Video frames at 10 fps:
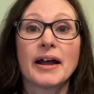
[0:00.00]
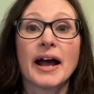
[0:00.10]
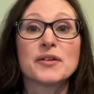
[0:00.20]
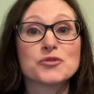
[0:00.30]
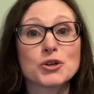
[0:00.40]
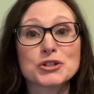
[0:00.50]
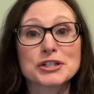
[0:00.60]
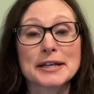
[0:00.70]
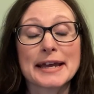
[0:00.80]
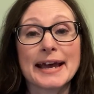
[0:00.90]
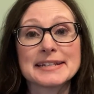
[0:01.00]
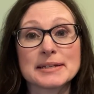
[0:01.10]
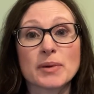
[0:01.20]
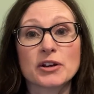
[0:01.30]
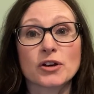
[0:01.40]
Unfortunately,
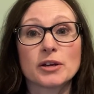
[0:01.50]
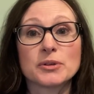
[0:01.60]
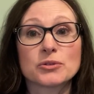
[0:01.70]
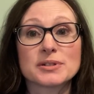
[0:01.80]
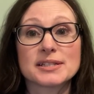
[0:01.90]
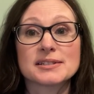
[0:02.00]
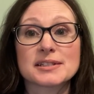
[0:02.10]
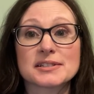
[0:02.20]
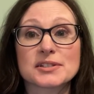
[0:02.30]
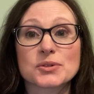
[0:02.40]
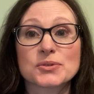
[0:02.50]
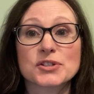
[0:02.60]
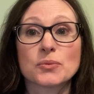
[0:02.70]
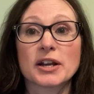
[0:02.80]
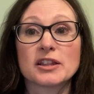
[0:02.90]
antimicrobial resistance is
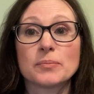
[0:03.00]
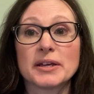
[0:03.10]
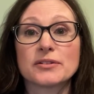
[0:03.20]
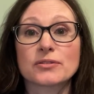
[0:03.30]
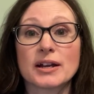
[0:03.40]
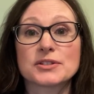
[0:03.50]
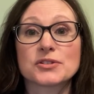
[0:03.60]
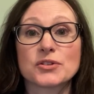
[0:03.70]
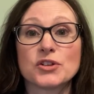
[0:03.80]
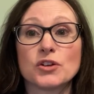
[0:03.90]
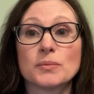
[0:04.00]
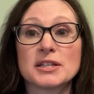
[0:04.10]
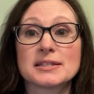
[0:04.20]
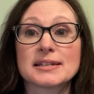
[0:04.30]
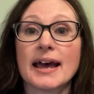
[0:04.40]
also one of the big threats to
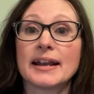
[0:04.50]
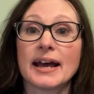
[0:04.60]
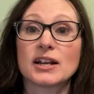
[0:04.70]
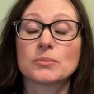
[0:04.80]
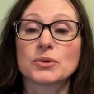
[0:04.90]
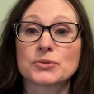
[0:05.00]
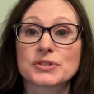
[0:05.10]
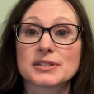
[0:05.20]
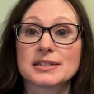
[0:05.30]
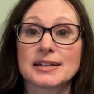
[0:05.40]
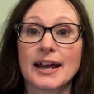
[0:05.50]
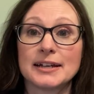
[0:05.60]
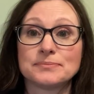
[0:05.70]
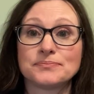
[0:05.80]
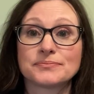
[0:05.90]
humans and animals today.